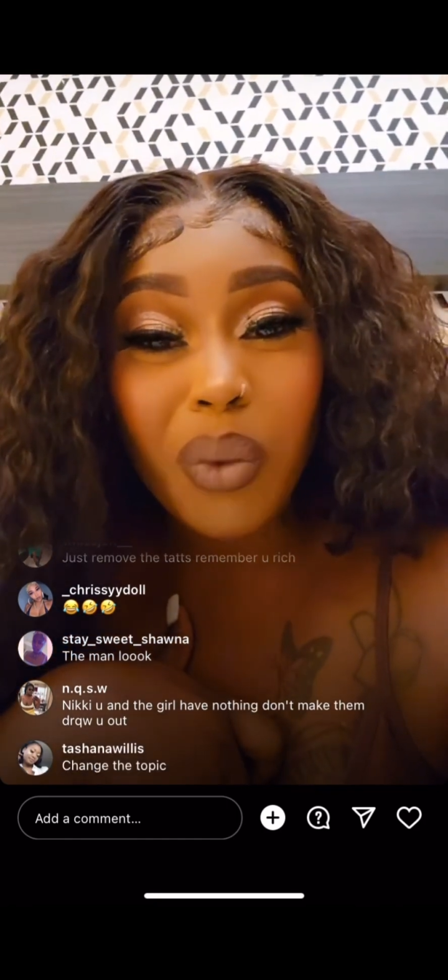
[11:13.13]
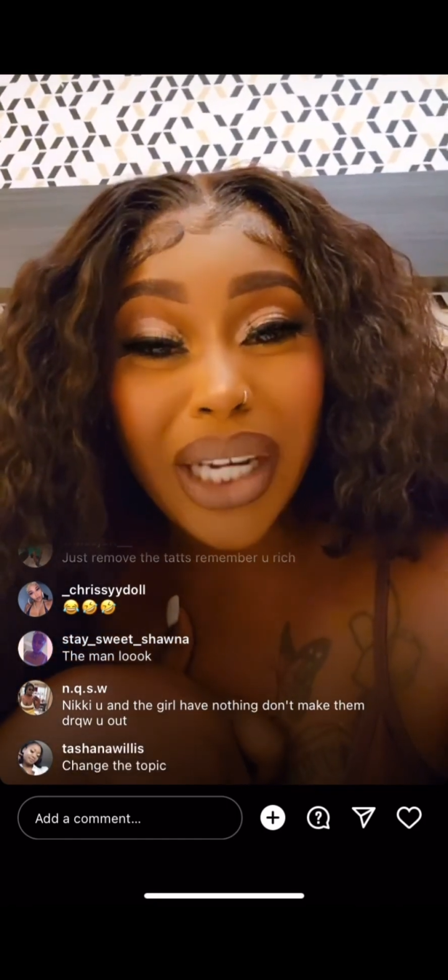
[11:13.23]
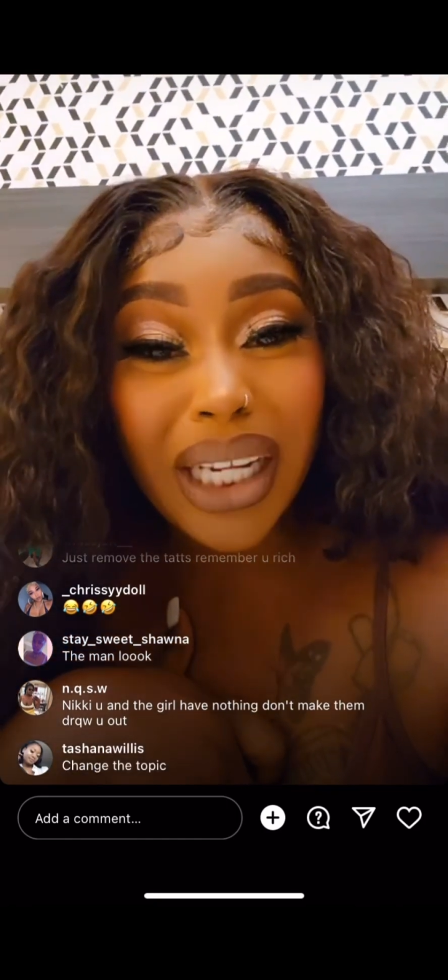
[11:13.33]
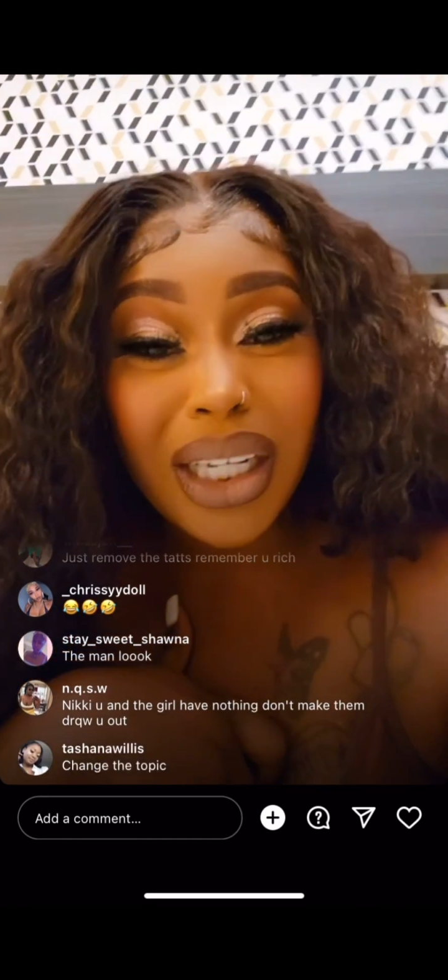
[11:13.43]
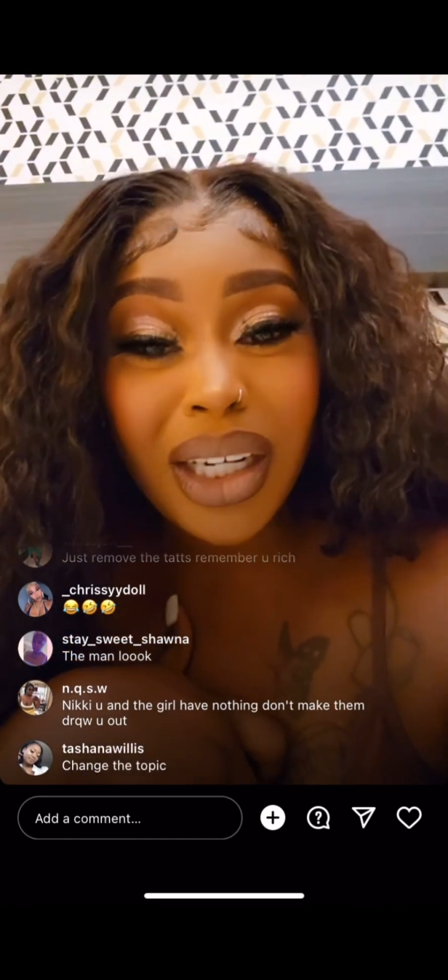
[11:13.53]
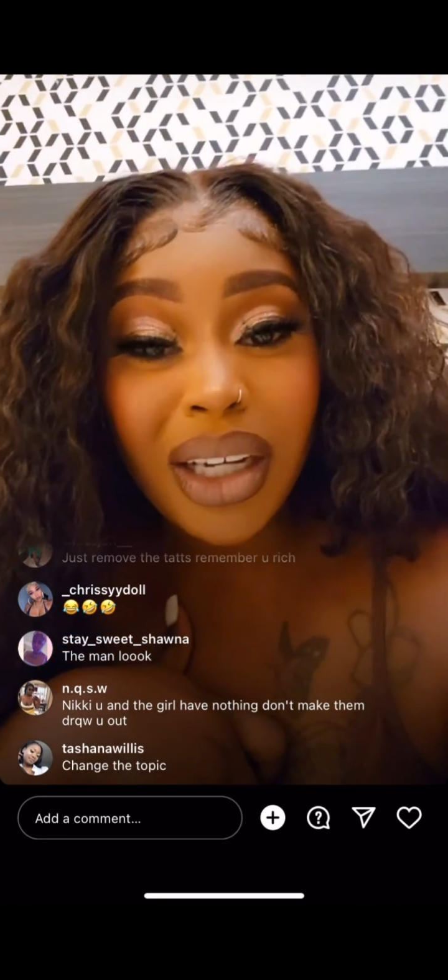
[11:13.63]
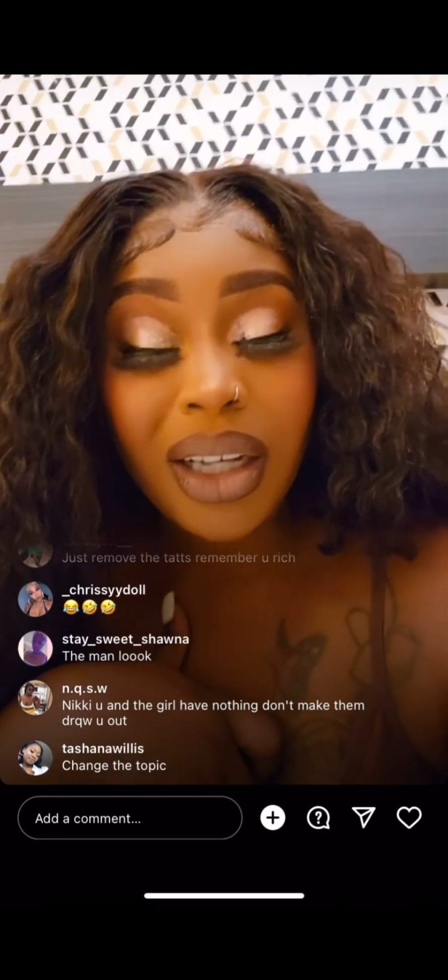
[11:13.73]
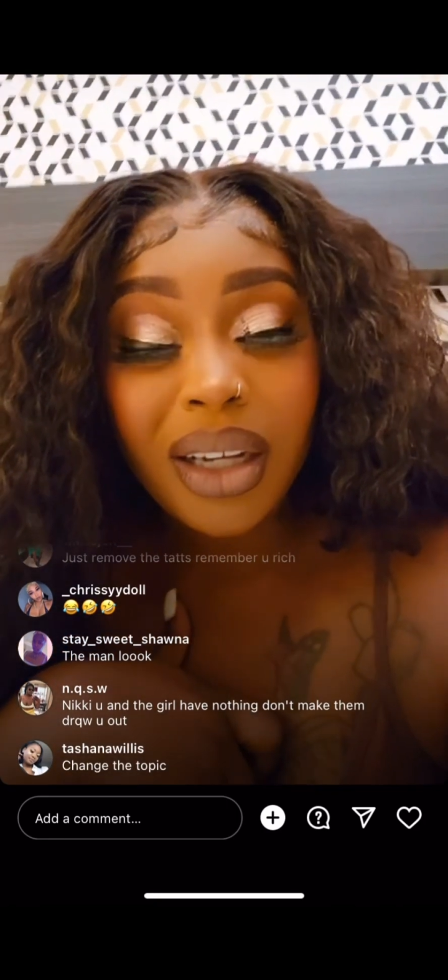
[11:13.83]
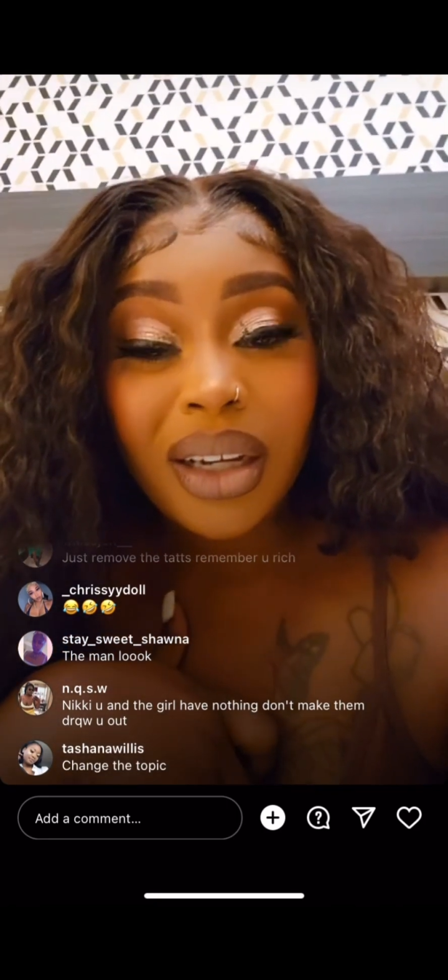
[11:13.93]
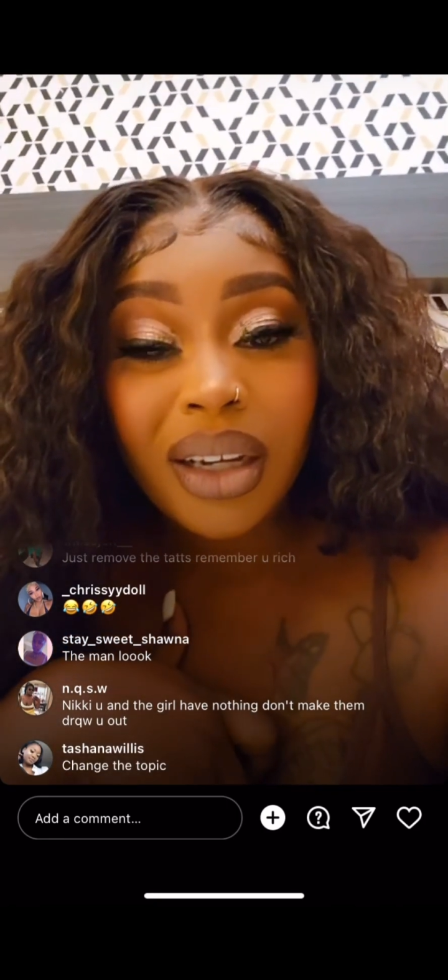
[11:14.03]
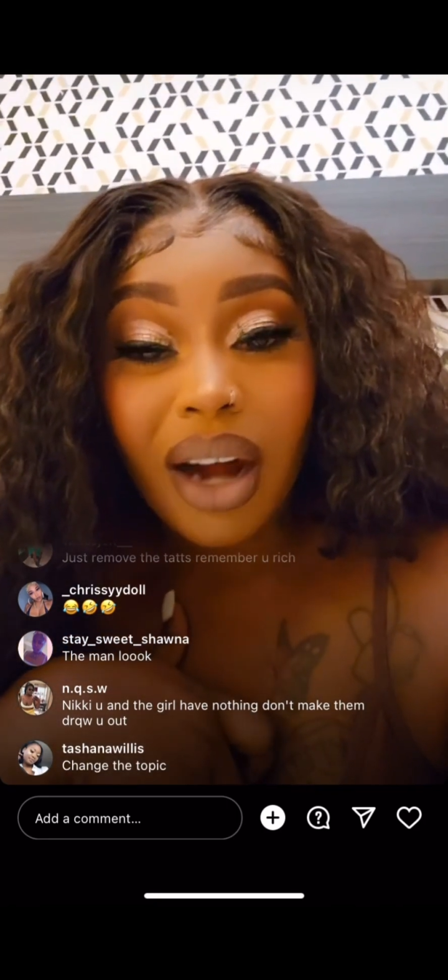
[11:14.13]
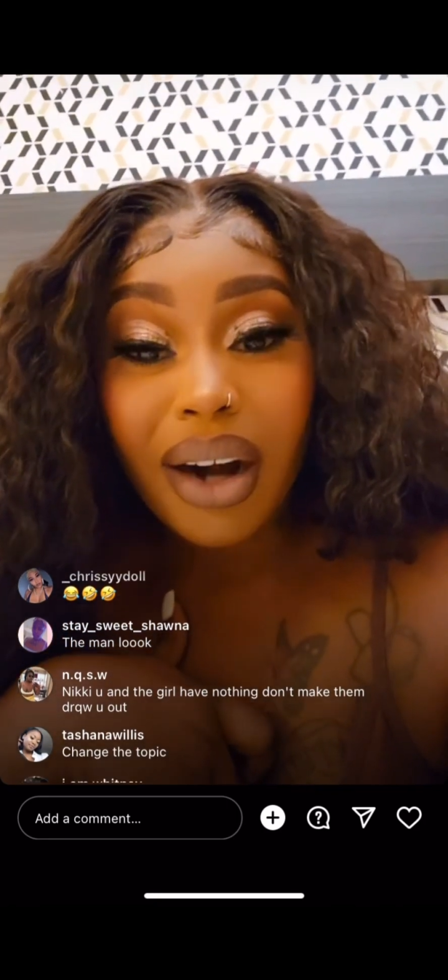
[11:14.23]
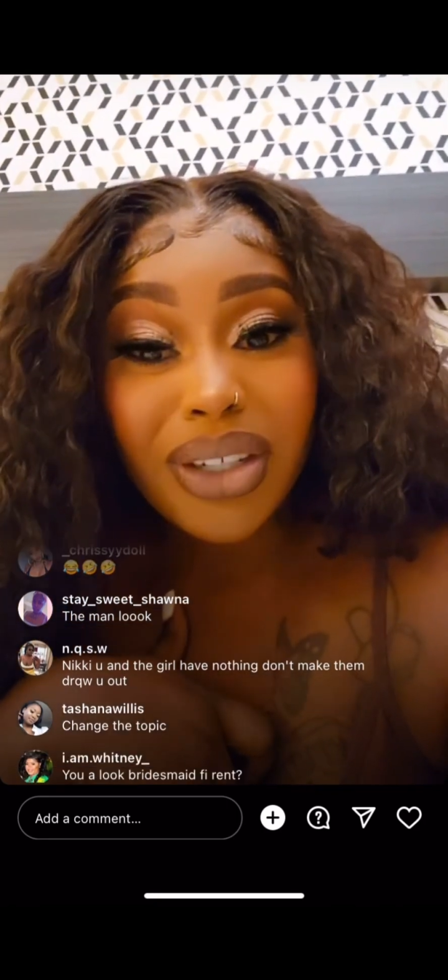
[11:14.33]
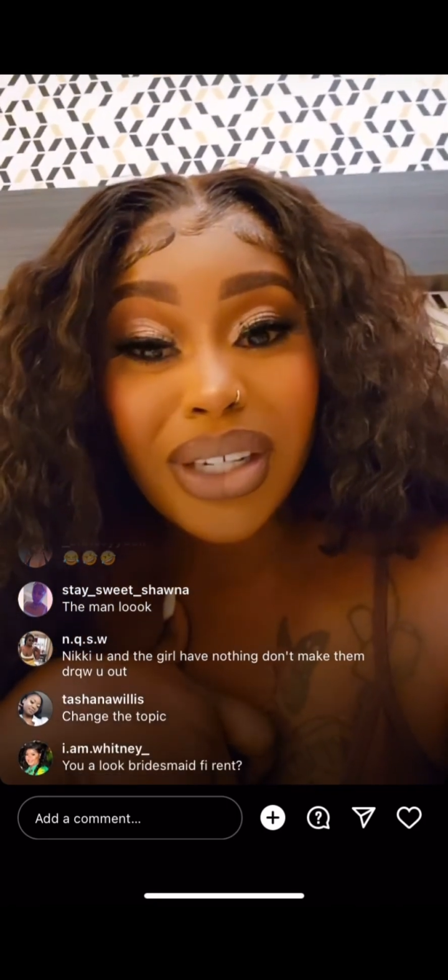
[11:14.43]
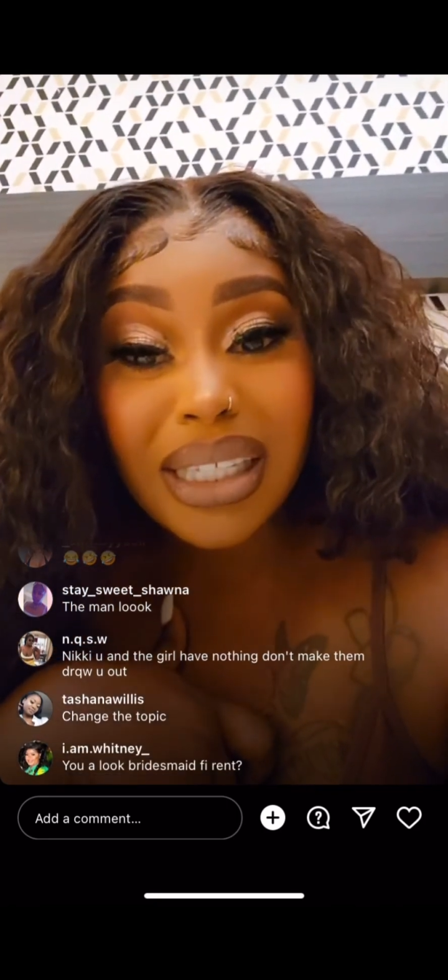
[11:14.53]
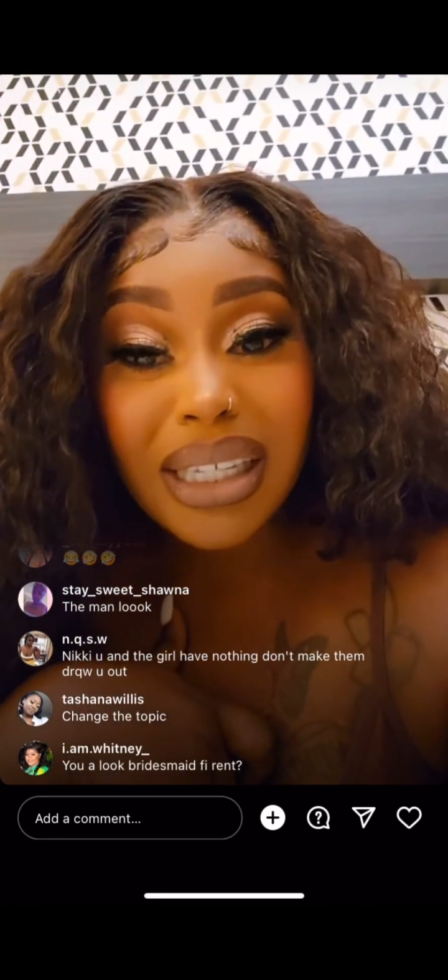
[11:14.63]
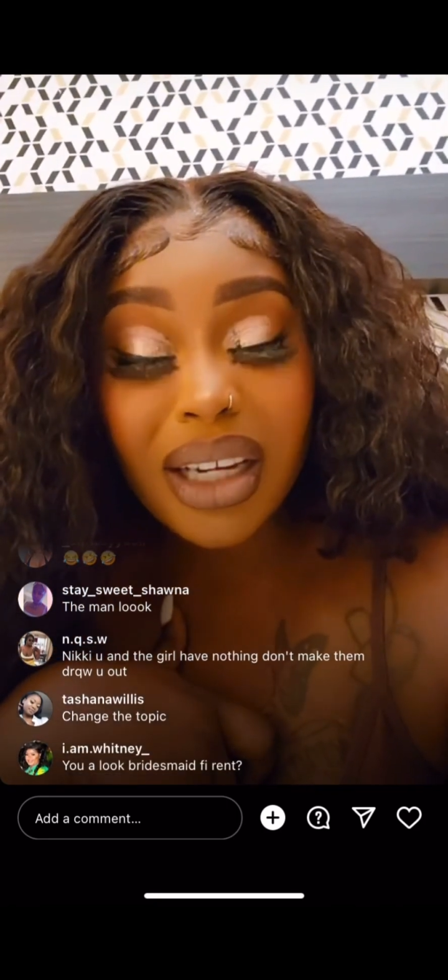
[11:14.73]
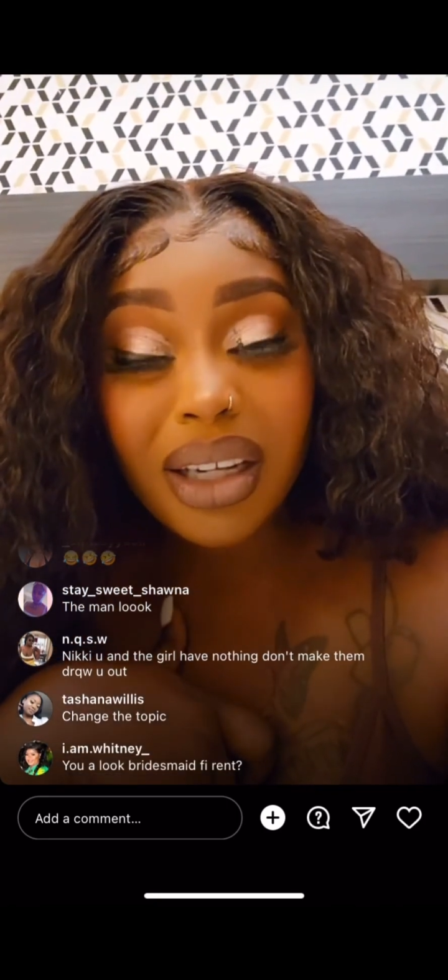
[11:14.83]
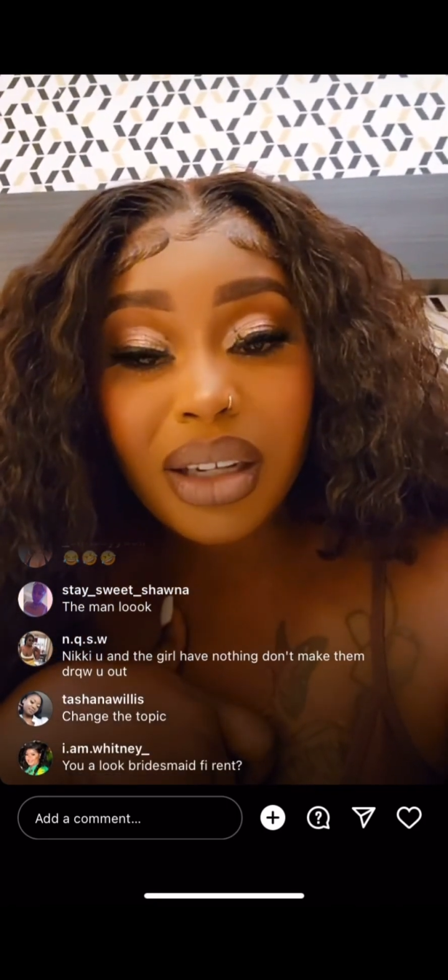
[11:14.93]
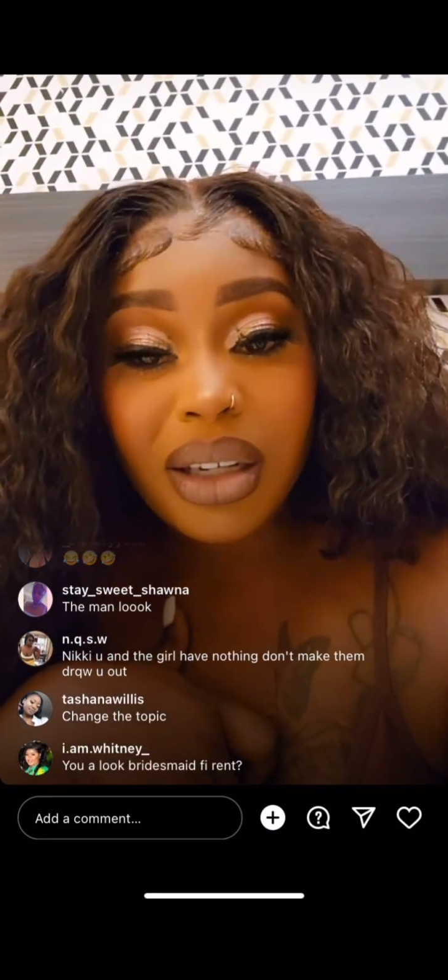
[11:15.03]
a wedding. Or
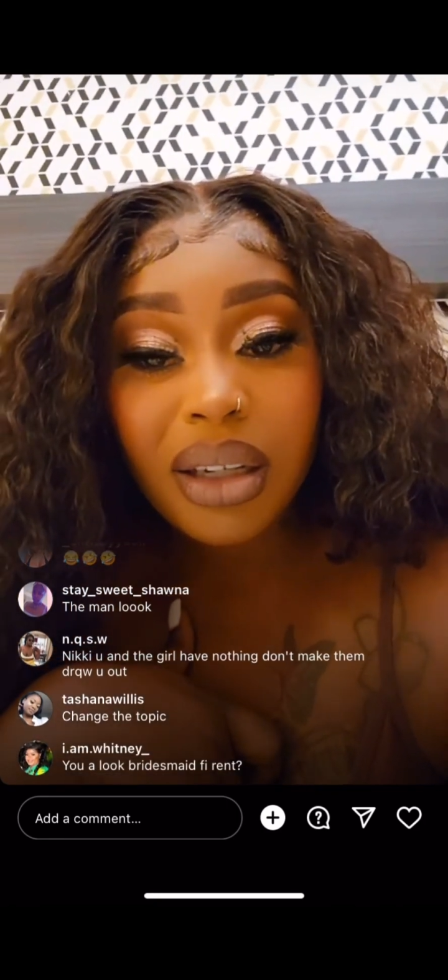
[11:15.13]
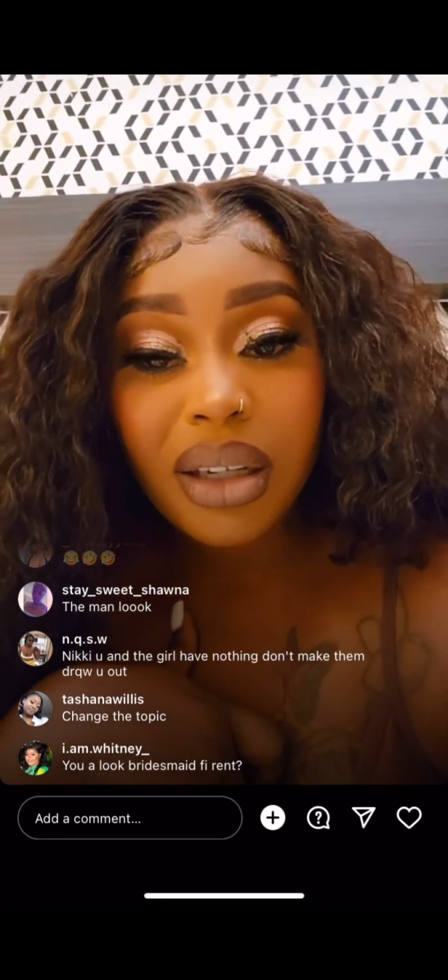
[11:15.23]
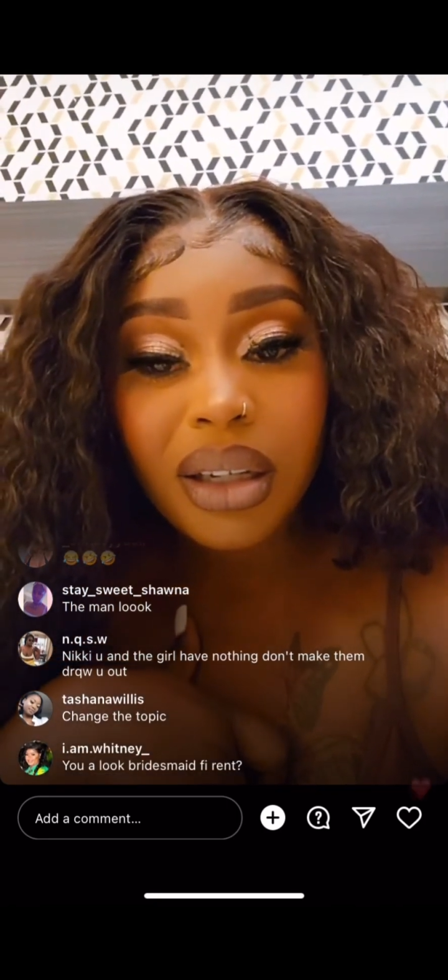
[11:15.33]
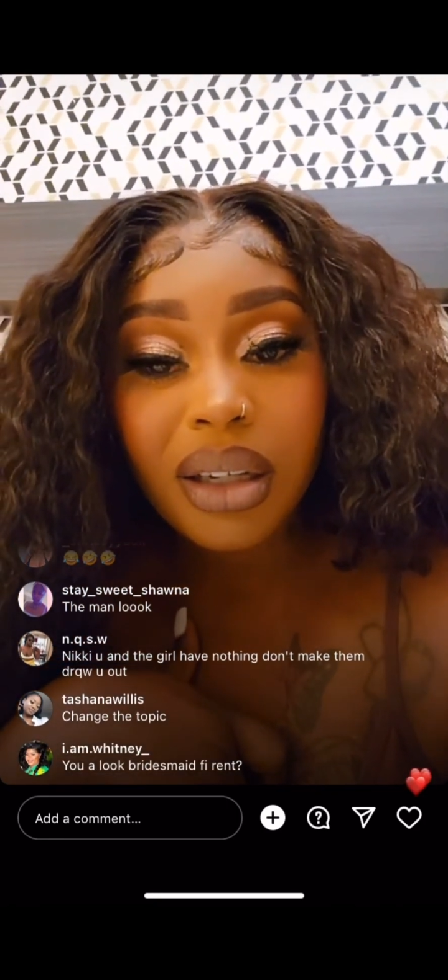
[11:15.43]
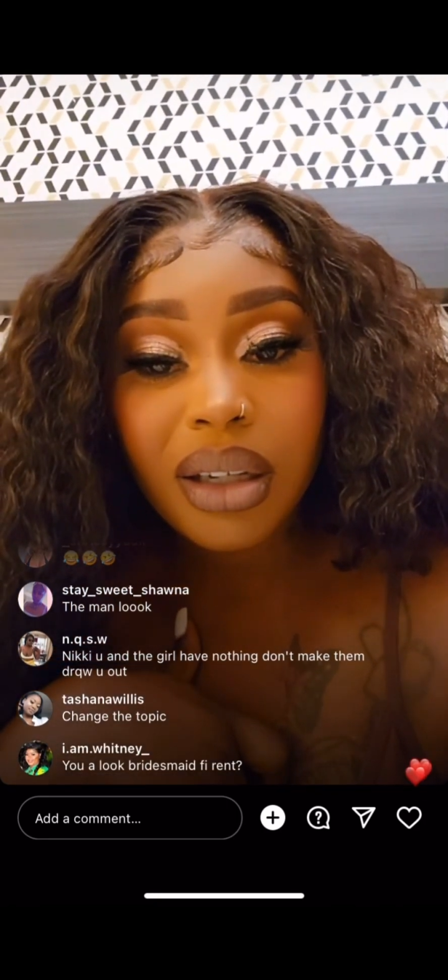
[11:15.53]
dressing.